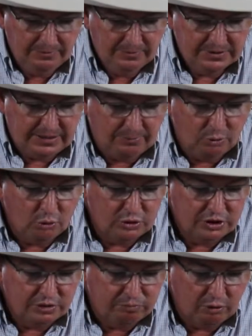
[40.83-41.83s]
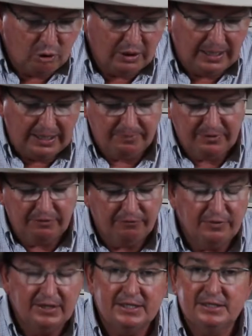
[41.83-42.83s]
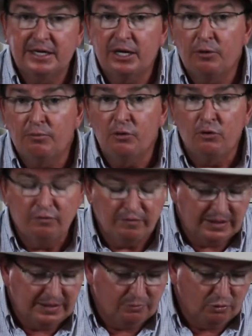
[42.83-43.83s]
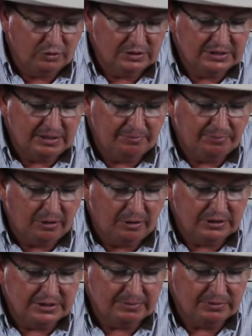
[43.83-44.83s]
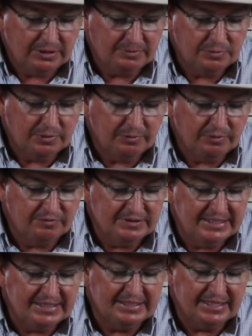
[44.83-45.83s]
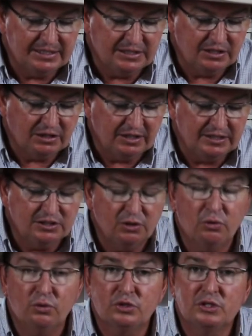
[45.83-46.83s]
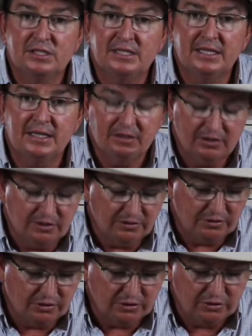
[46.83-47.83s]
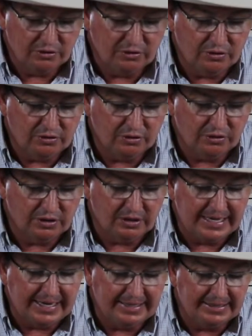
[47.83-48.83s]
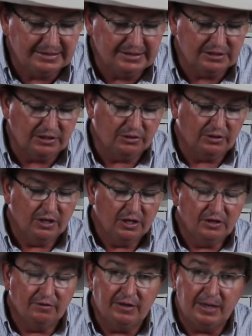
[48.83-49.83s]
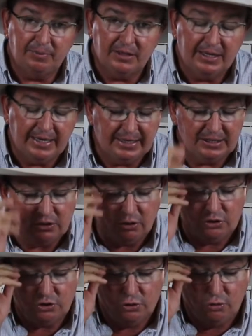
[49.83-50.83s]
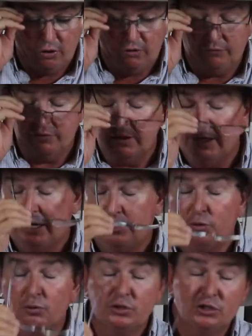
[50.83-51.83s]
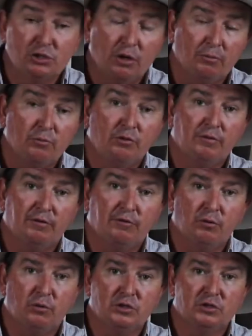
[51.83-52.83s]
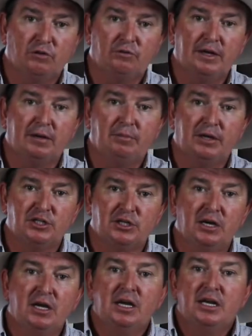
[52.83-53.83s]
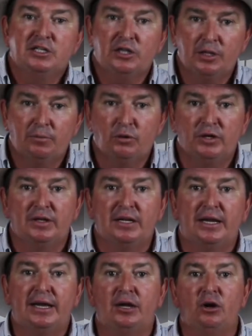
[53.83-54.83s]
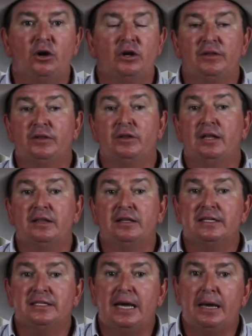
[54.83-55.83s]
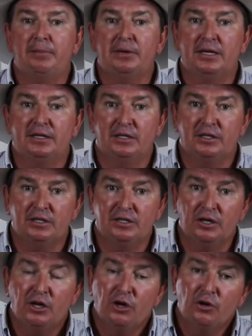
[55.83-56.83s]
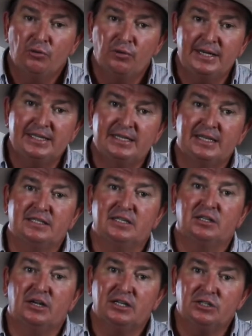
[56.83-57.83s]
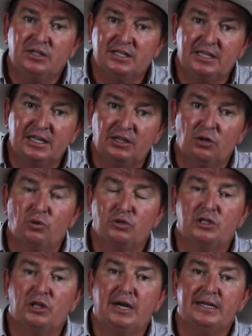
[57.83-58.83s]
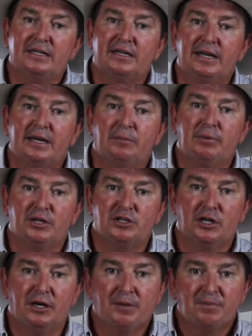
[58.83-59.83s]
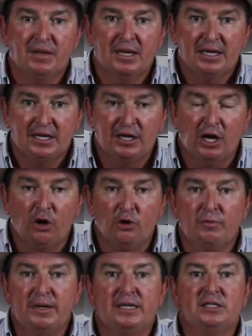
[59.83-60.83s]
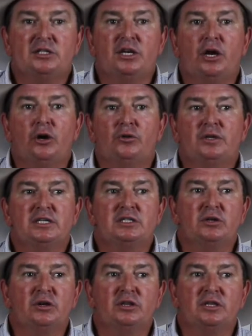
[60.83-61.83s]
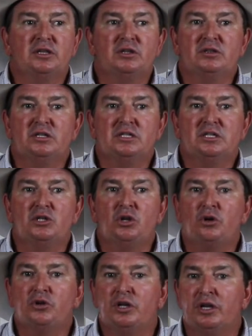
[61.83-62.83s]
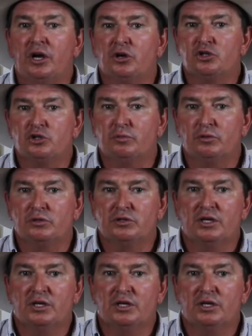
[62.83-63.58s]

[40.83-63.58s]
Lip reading: Some horses block up, they freeze, they don't move anymore. And sometimes people have desensitized the horses to the legs. So they've kept the legs on too often. Now the horse is not moving forwards off leg pressure. So they're putting the leg on and then nothing's happening. They need to resensitize. You need to get the horse light to leg pressure. Go means go. These are non-negotiables.